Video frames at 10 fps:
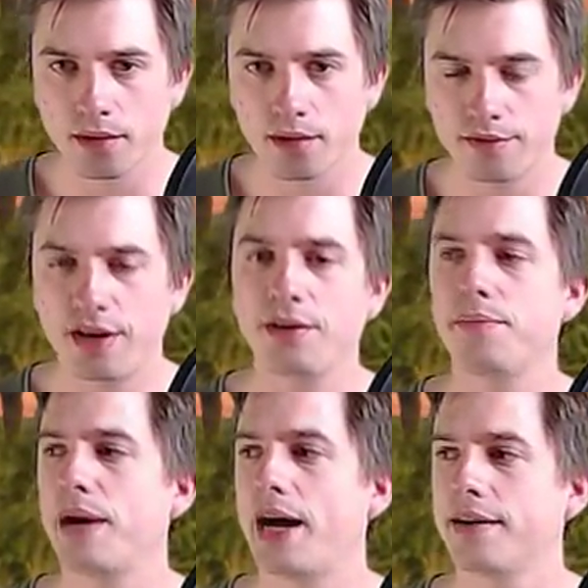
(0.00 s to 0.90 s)
Very
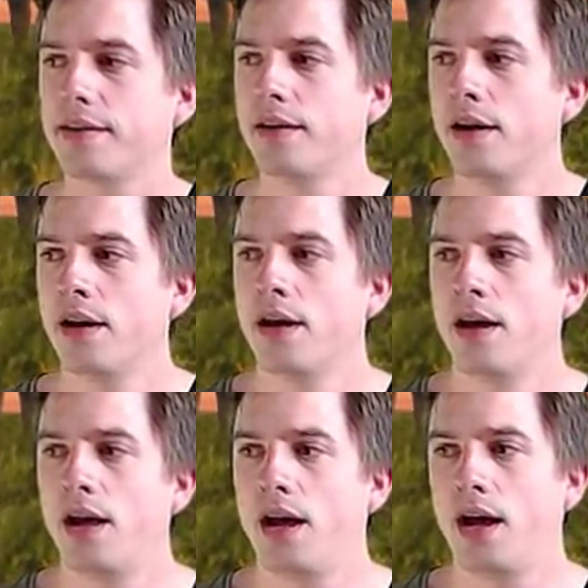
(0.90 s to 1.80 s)
bad.
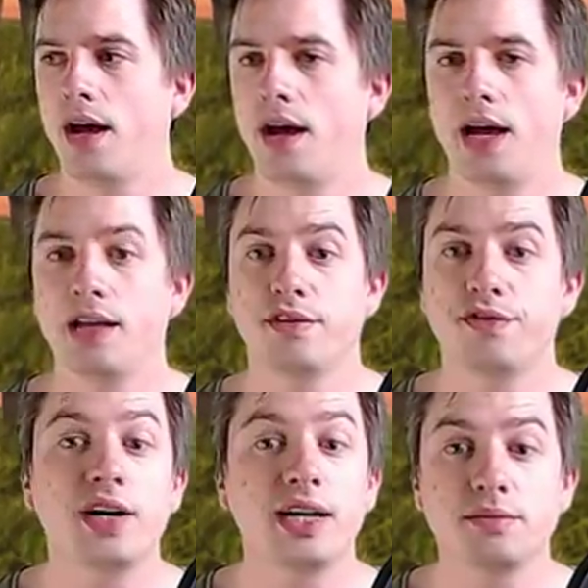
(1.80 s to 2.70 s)
Uh, and the
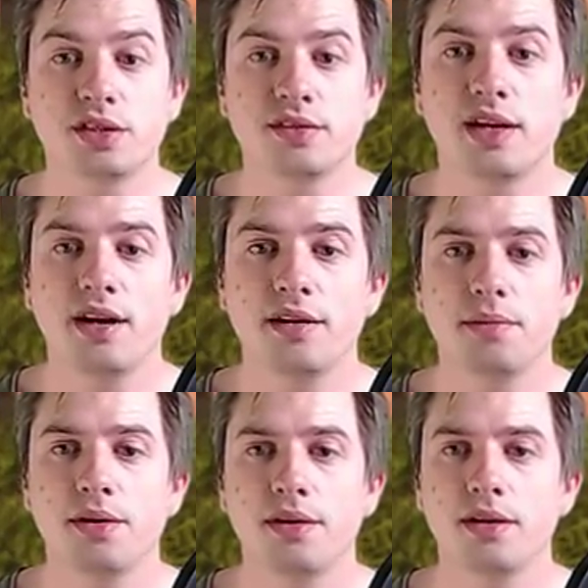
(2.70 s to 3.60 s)
frames are
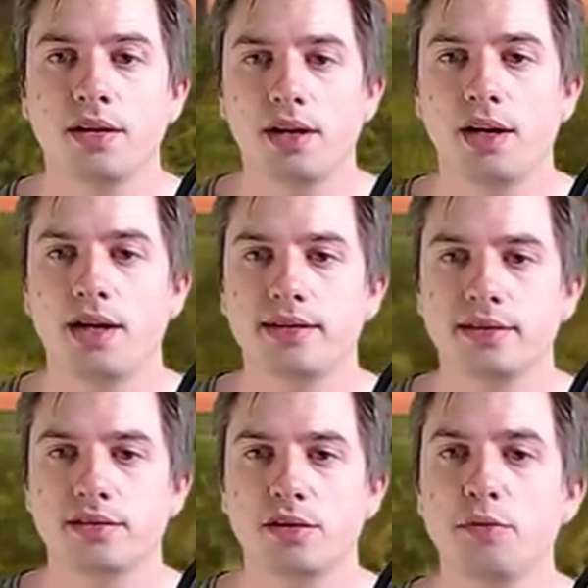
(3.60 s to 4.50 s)
terrible. Uh, it
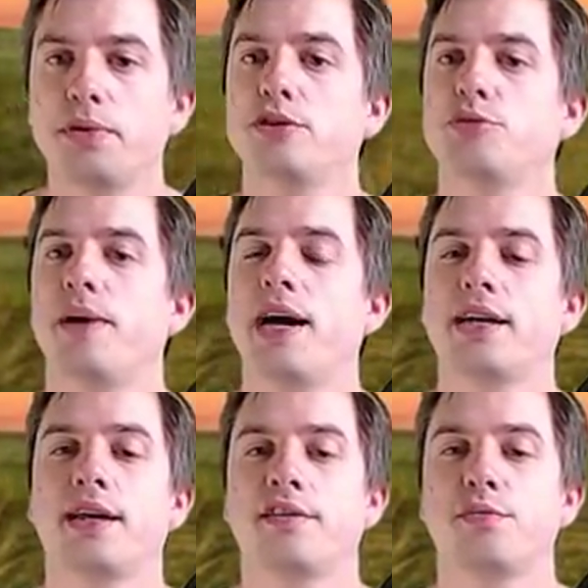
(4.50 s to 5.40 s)
has no
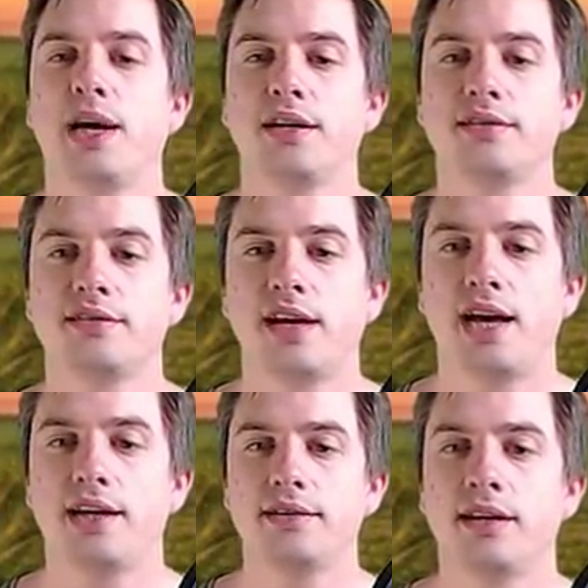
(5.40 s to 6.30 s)
pushback, it's minus
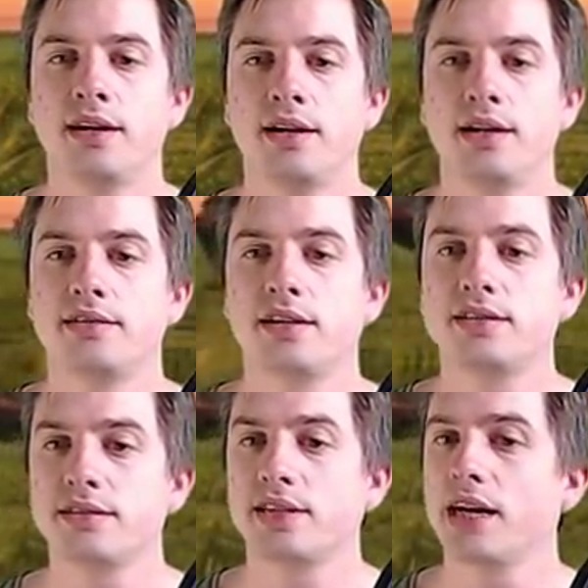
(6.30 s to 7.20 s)
ten. It
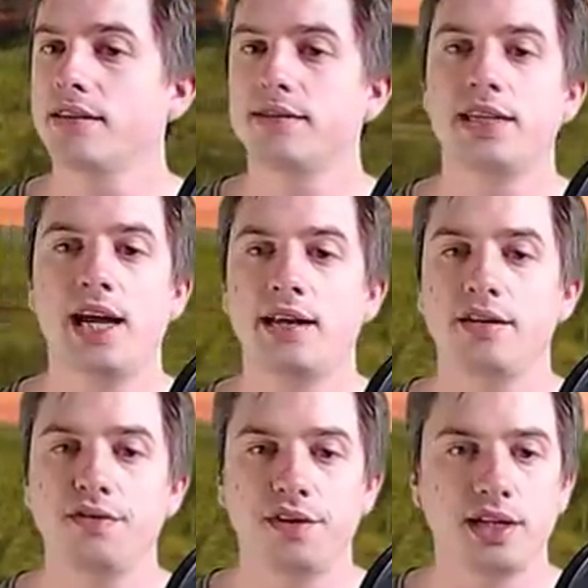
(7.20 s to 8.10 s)
doesn't guarantee
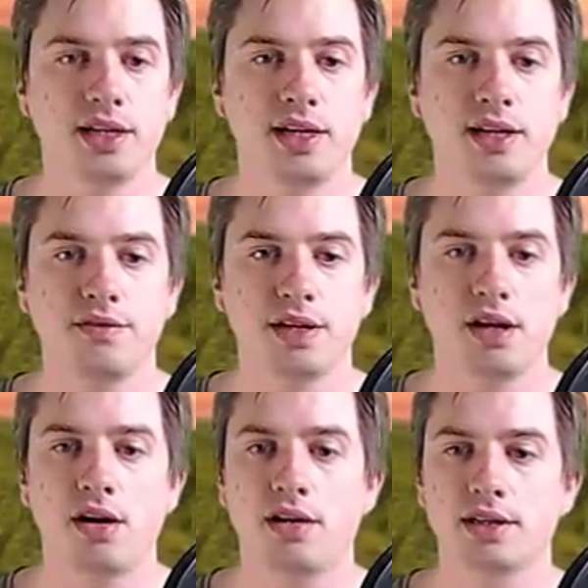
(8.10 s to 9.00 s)
anything even
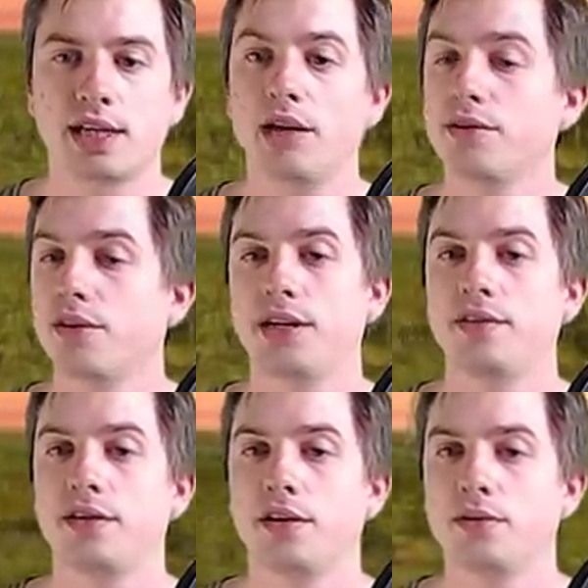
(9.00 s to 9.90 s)
on counter hit,
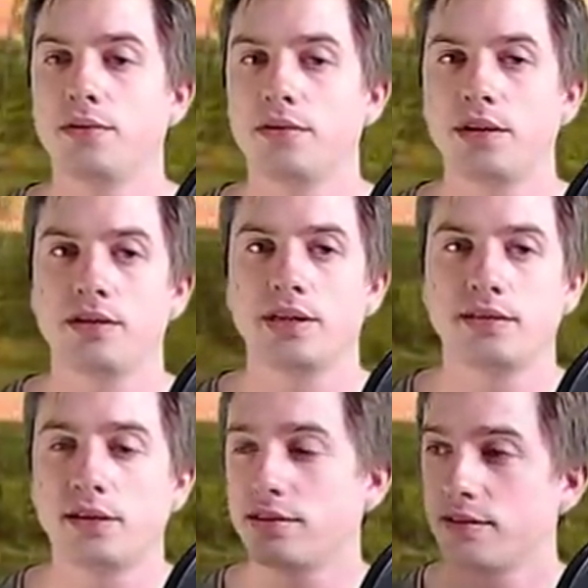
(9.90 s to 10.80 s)
you know.
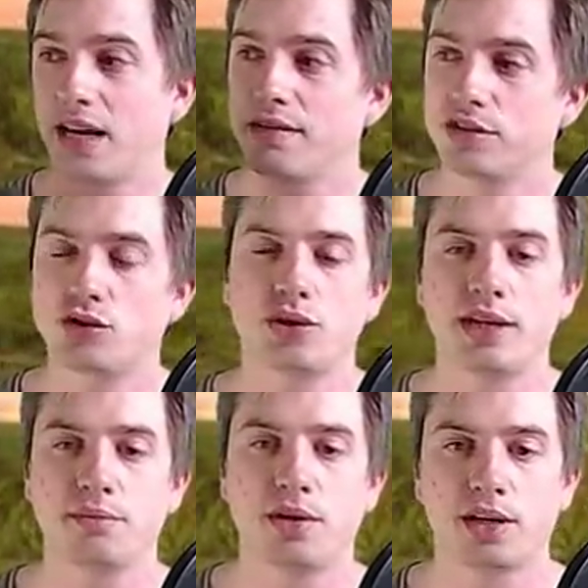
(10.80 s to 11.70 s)
It doesn't have its
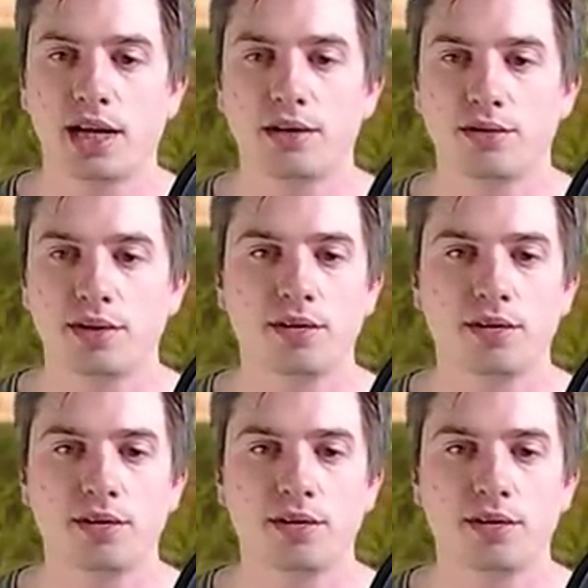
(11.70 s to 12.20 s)
trademark counter hit